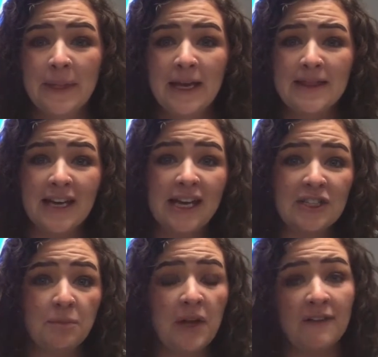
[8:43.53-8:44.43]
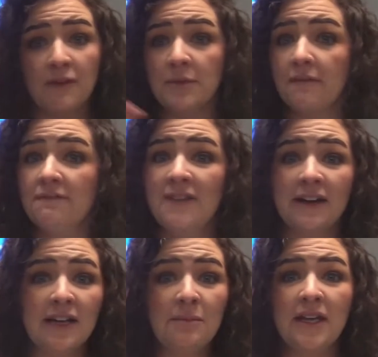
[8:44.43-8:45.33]
That his plan from the
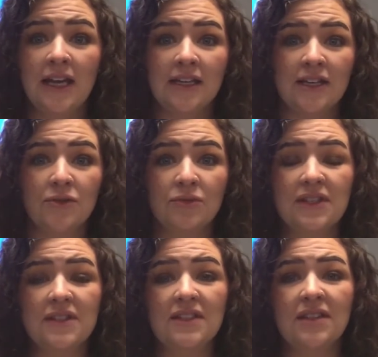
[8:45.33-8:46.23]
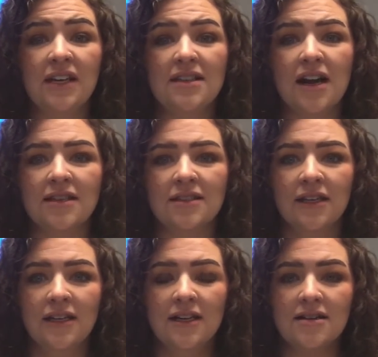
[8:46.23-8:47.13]
very beginning was to send us
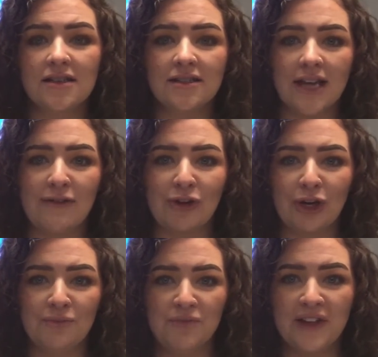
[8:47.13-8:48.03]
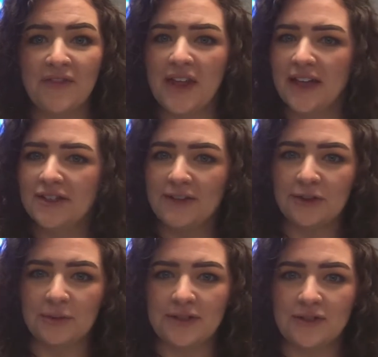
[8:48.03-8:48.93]
a Savior, and that Savior
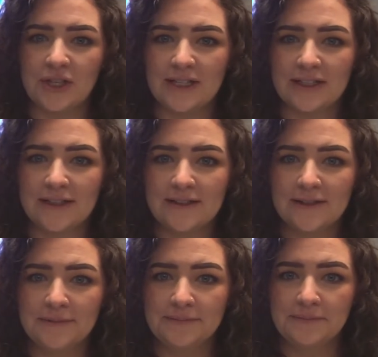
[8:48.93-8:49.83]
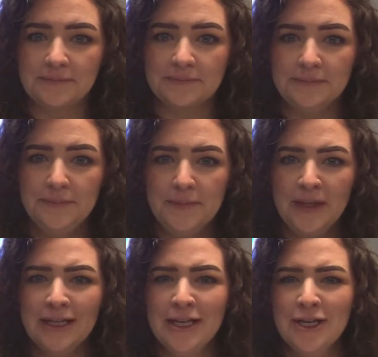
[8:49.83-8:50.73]
was Jesus.
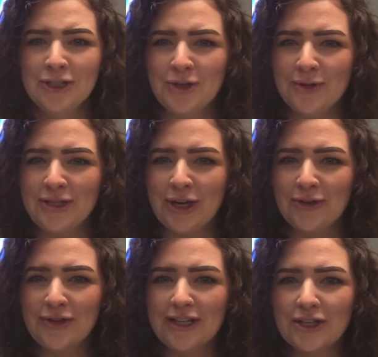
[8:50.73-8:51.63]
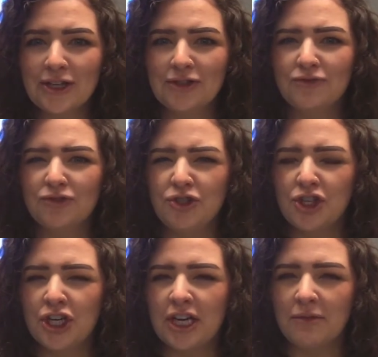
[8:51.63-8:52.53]
So we know that their
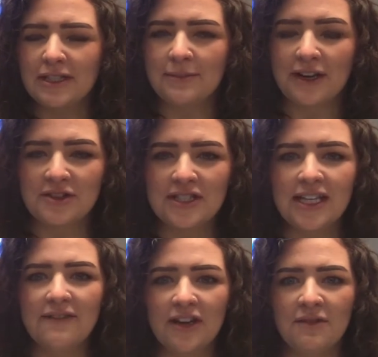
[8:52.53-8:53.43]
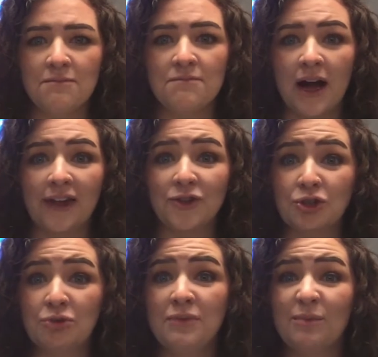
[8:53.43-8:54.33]
journey was about seven miles,
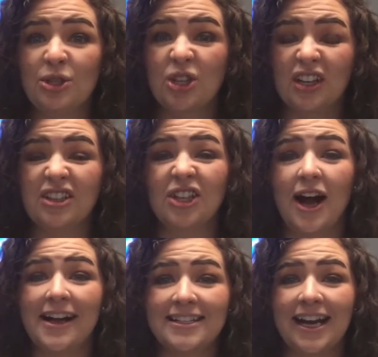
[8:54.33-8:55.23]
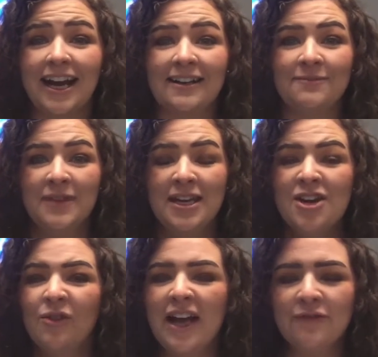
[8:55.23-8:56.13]
which remember took a long time.
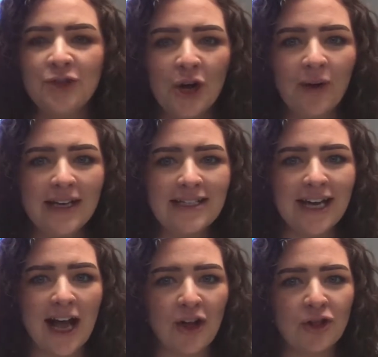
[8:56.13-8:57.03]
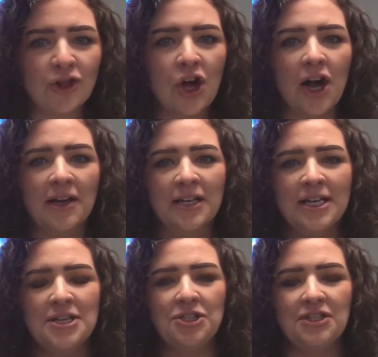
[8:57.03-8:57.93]
We have no idea how long
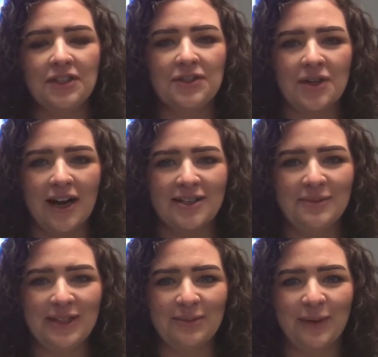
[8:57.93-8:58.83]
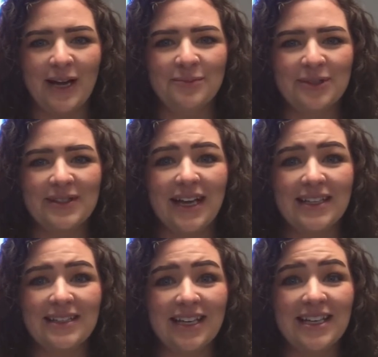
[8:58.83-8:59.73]
Jesus talked, but the Bible says
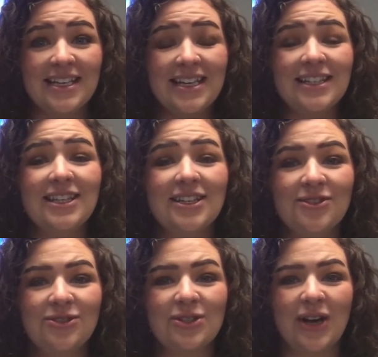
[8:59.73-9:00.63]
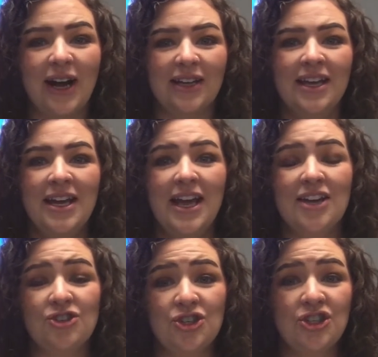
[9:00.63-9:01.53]
that he continued to talk
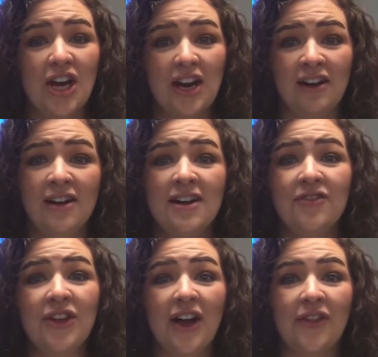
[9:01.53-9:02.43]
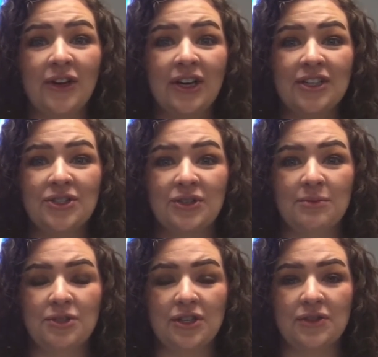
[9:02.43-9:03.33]
and share the other
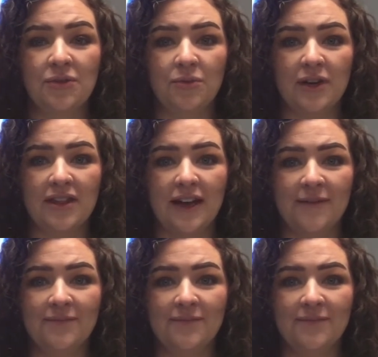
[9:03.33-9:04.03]
scriptures with them.